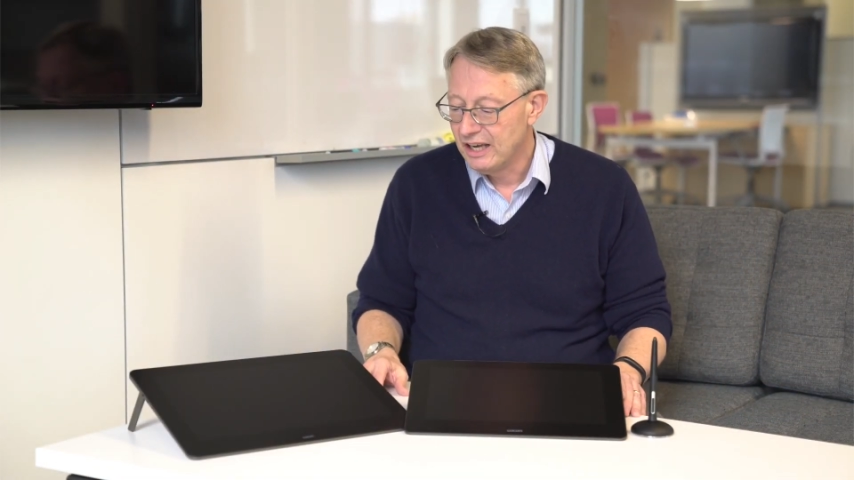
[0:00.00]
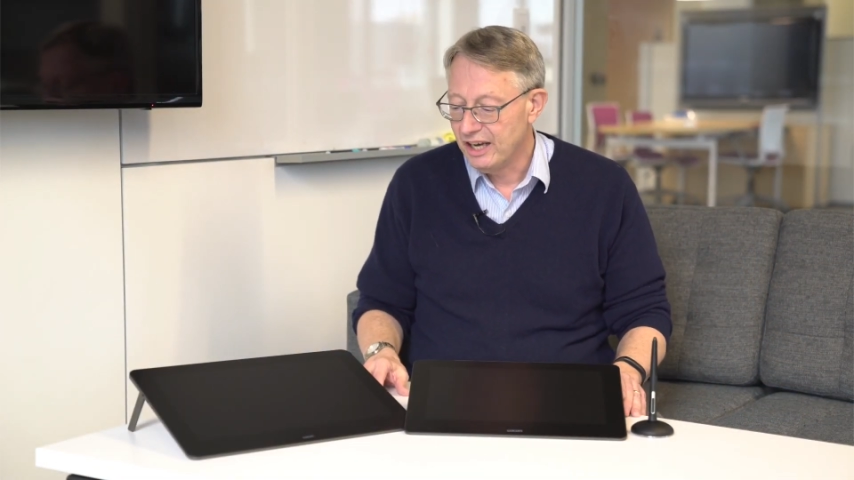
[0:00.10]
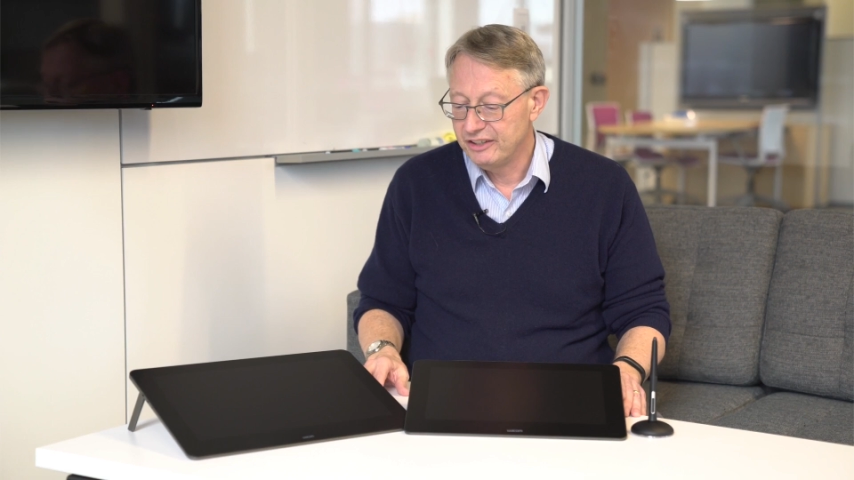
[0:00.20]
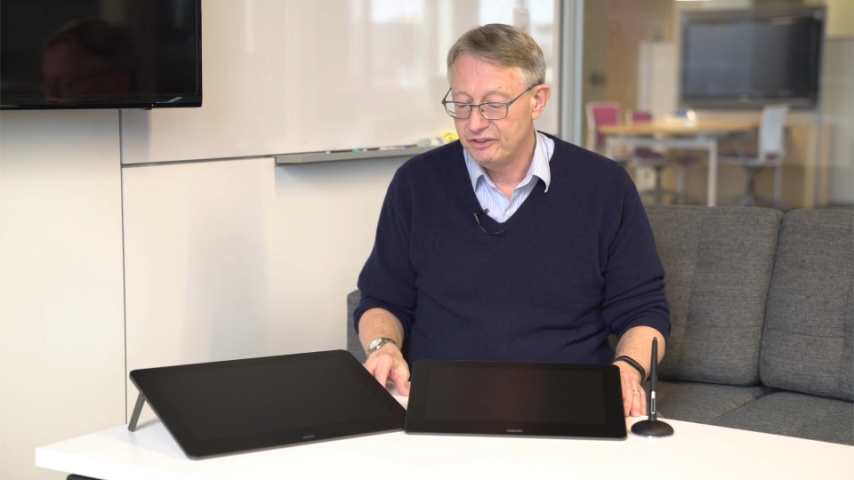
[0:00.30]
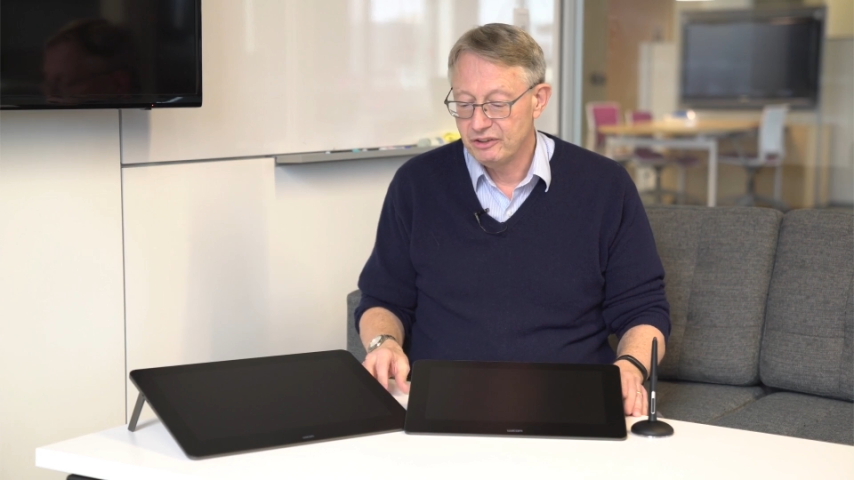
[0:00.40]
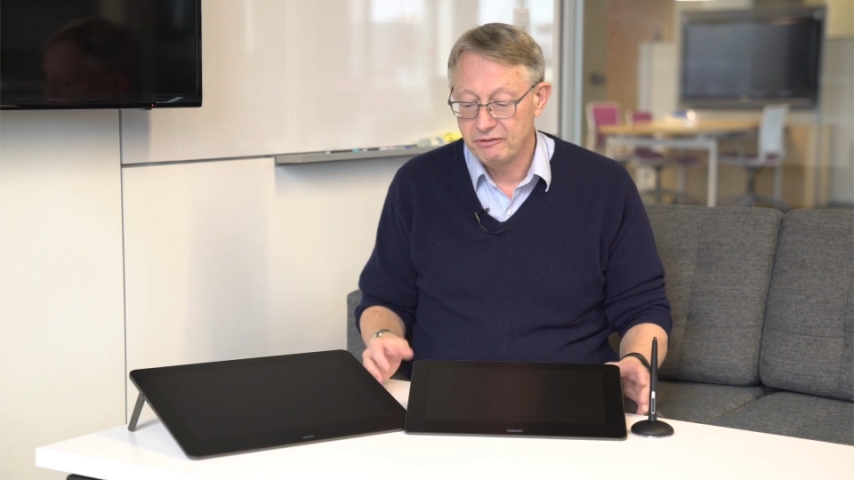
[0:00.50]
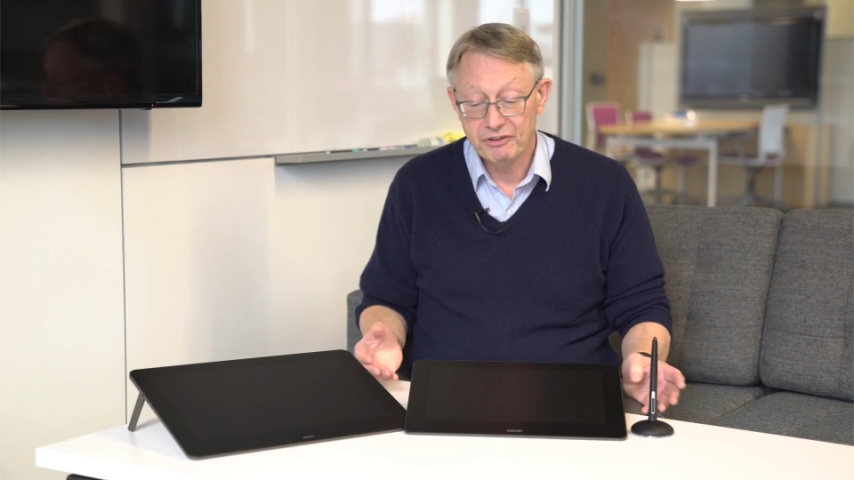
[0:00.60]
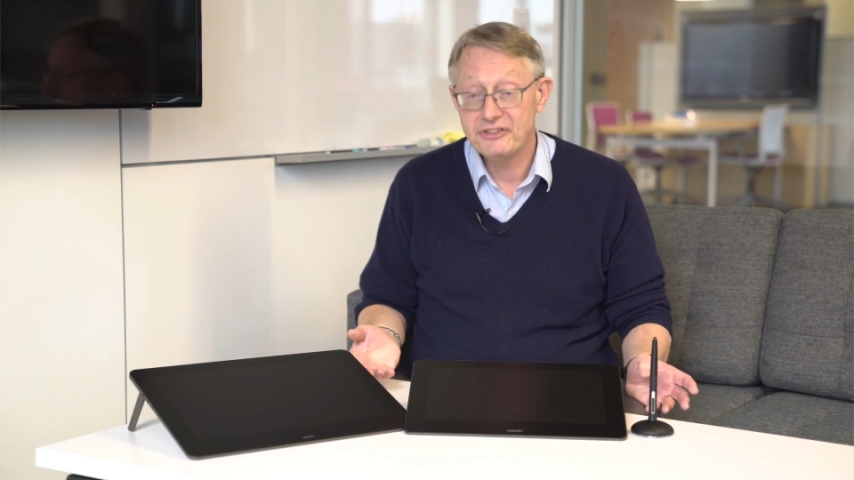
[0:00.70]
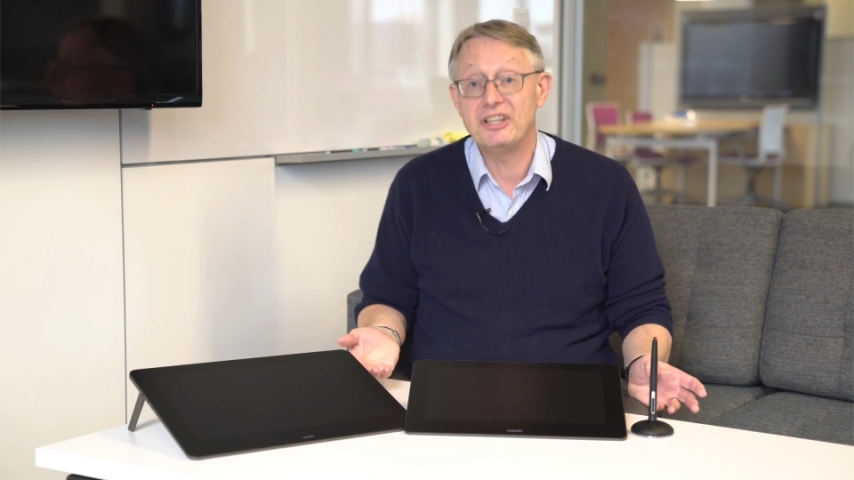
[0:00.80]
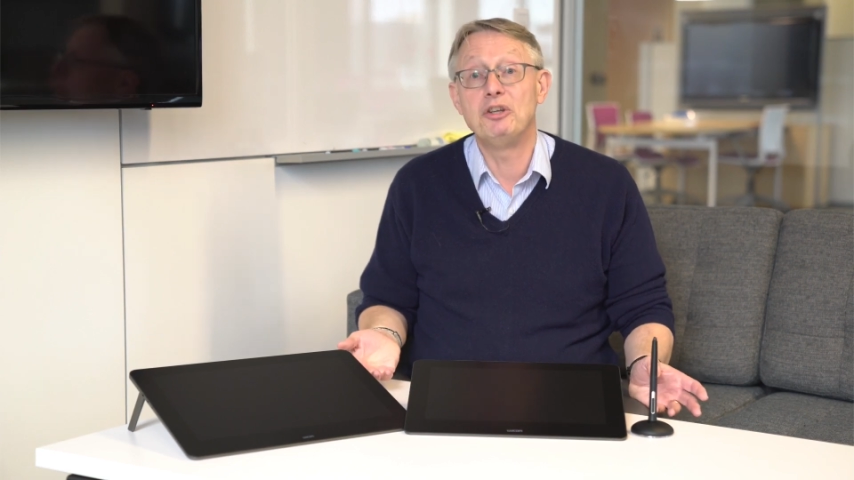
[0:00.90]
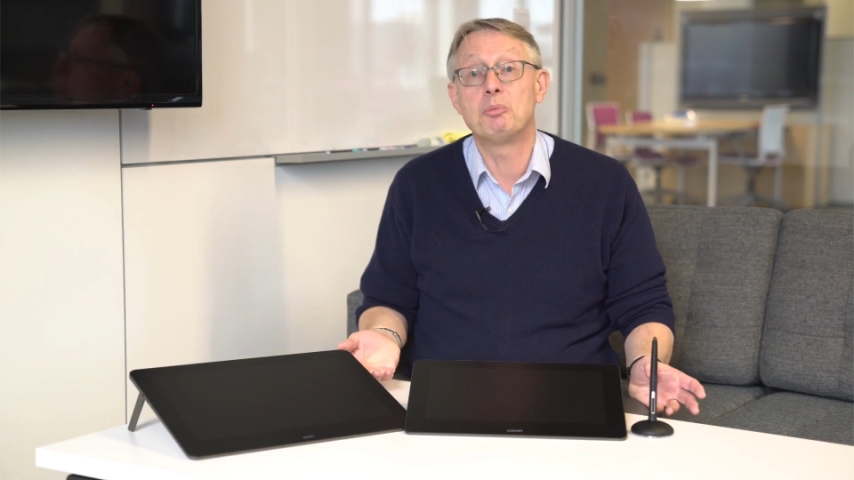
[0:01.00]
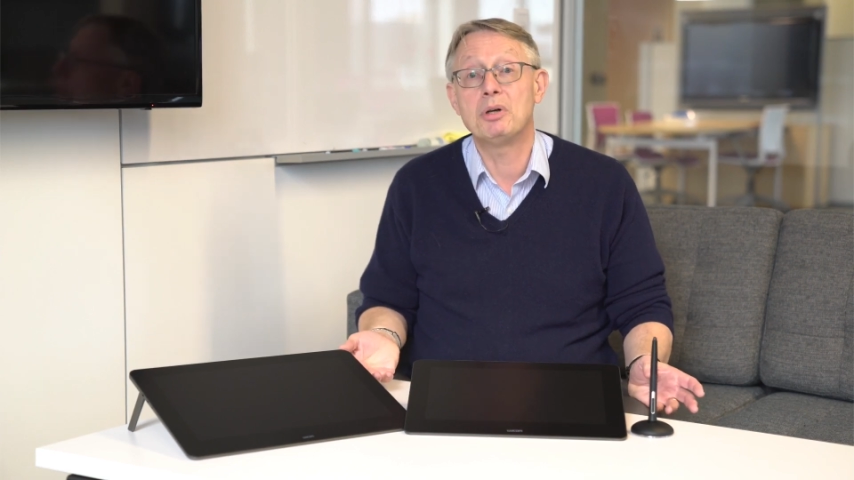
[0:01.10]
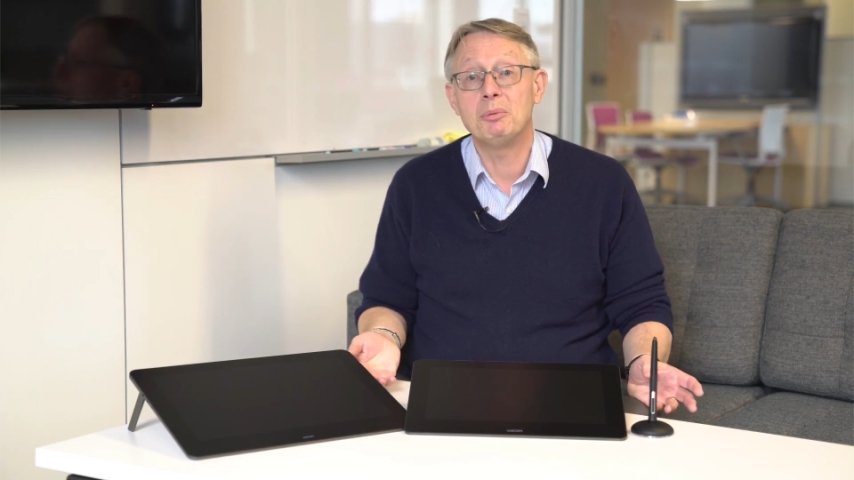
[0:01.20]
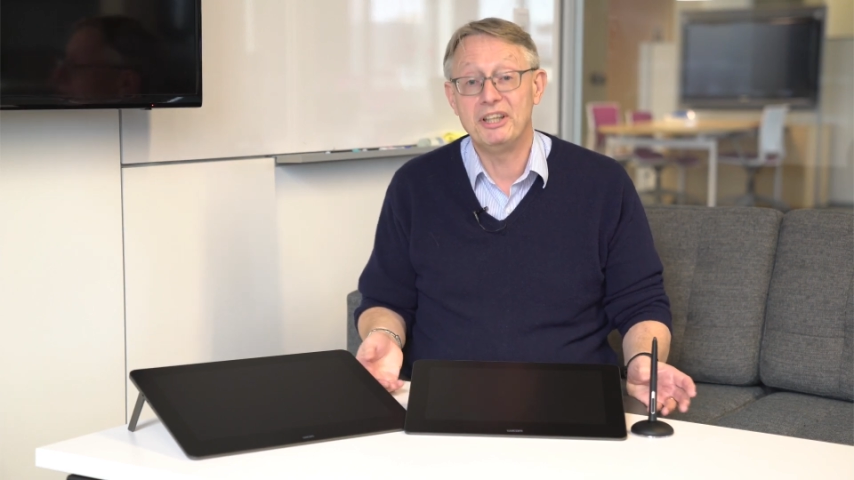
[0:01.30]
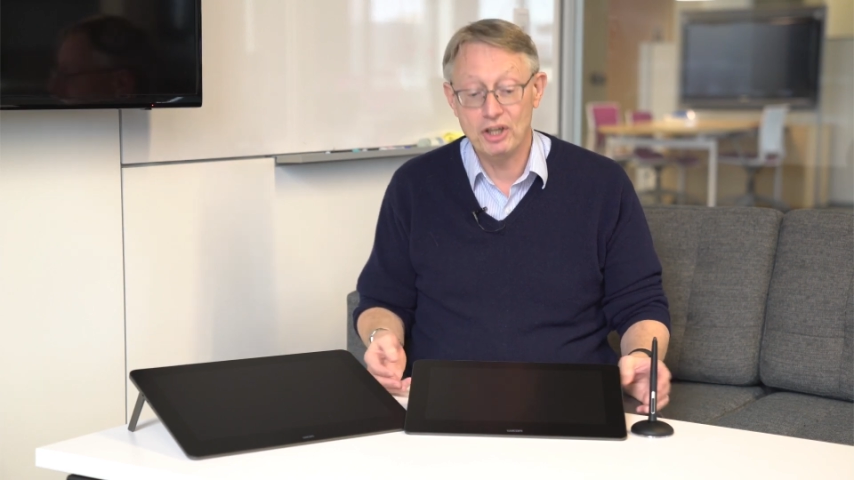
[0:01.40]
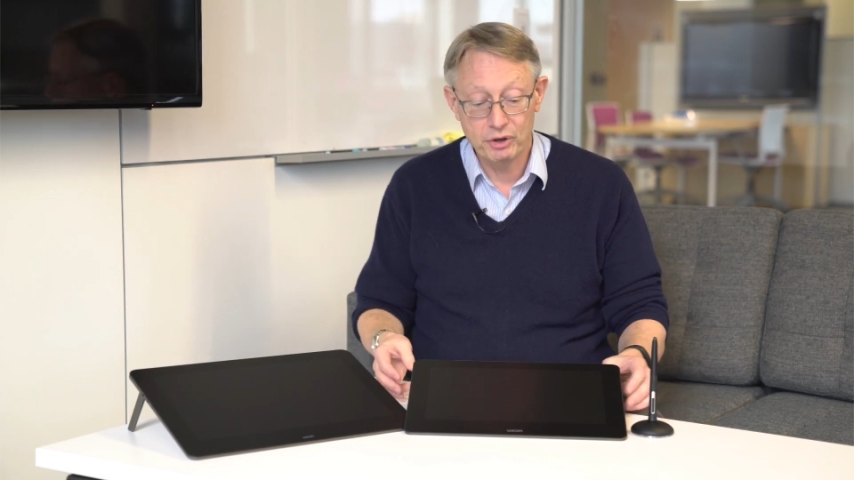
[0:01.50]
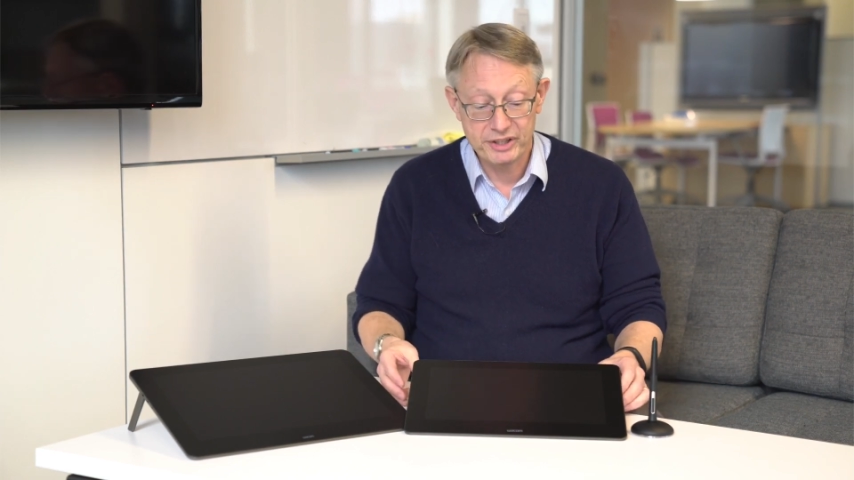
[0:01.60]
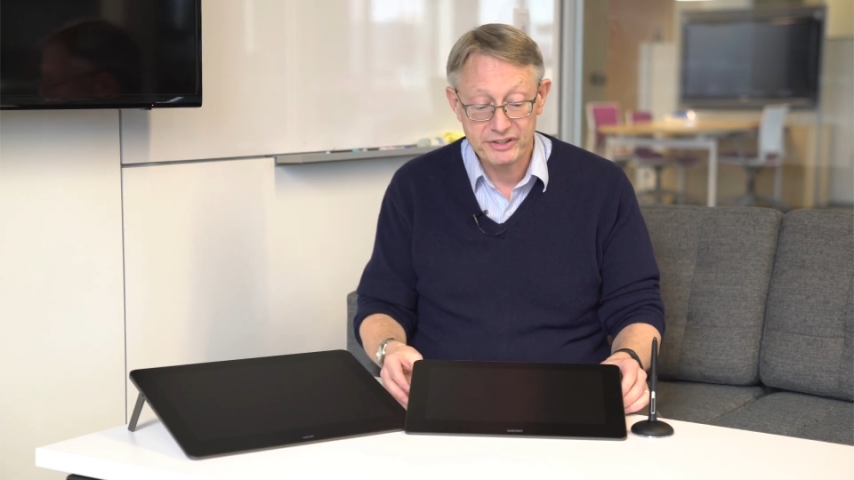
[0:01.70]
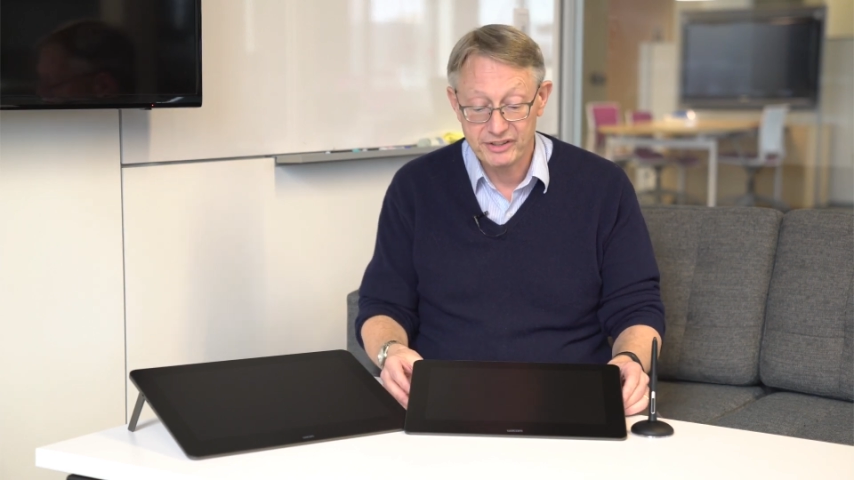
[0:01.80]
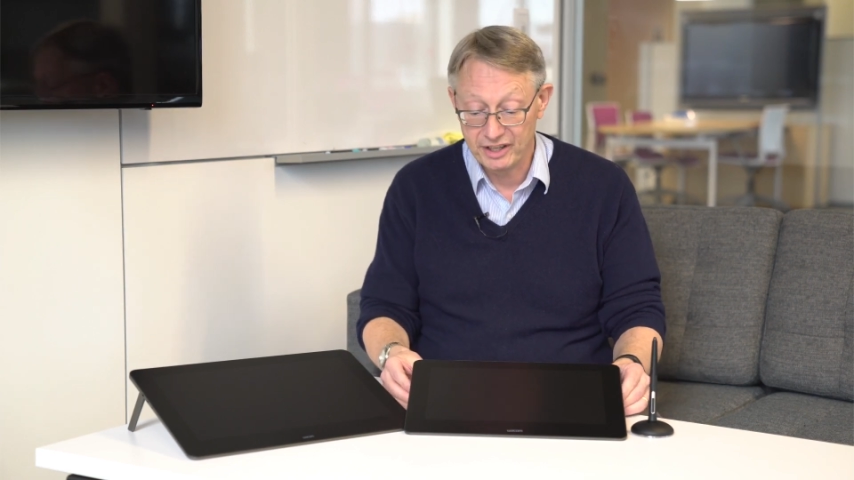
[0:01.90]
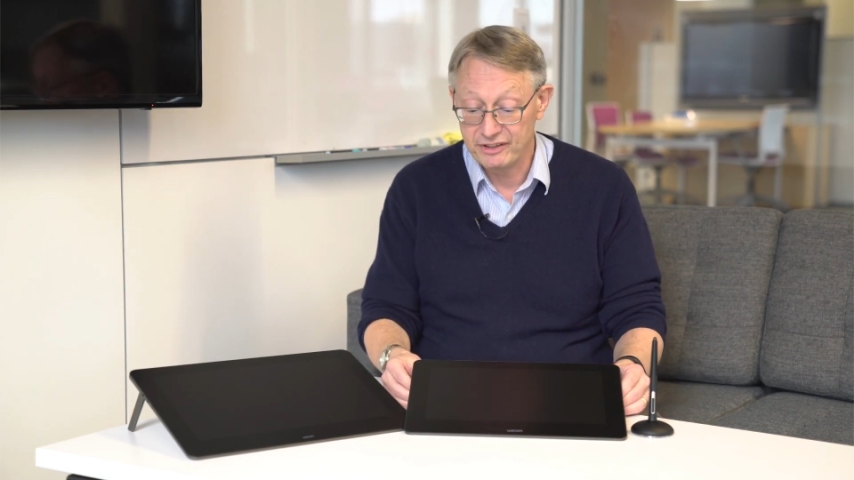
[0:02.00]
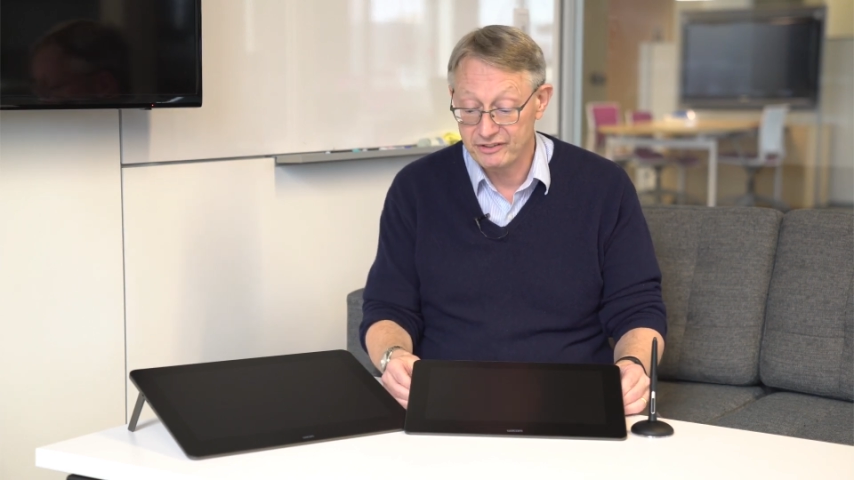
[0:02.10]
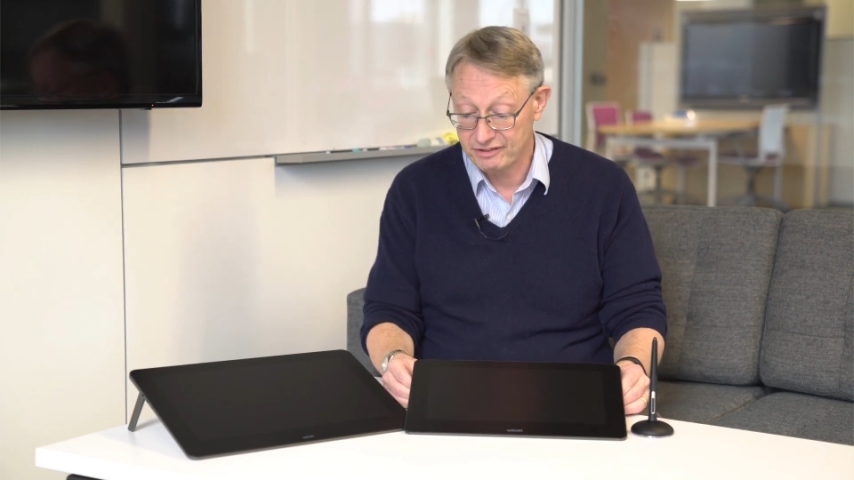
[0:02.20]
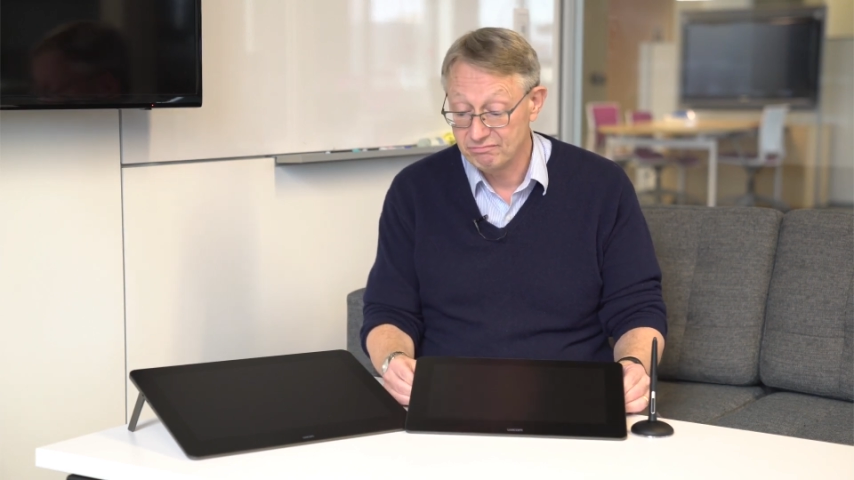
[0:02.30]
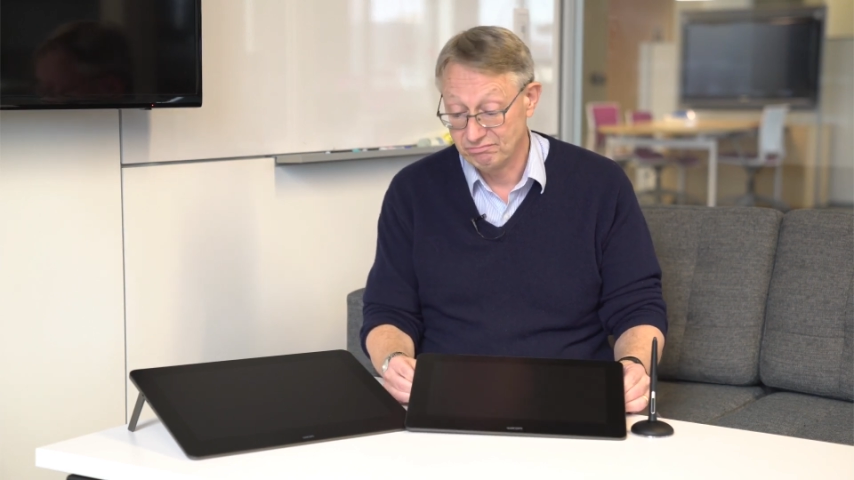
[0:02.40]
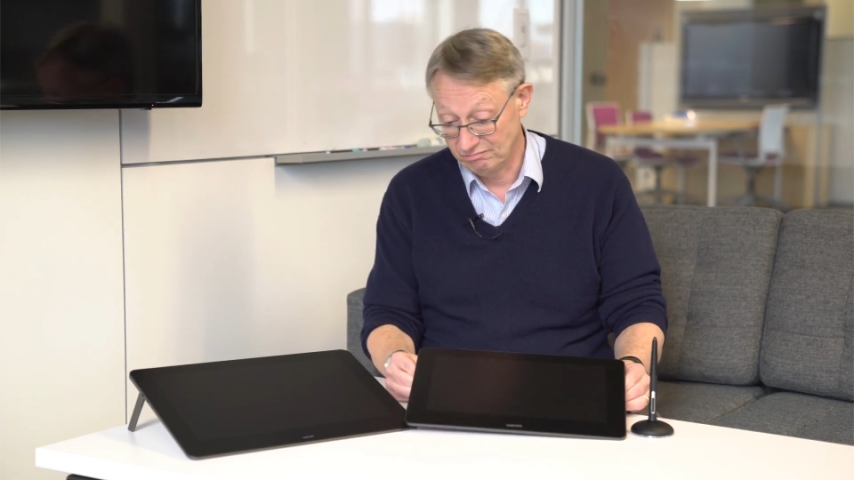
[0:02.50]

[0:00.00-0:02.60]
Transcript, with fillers: And the first thing you'll probably notice is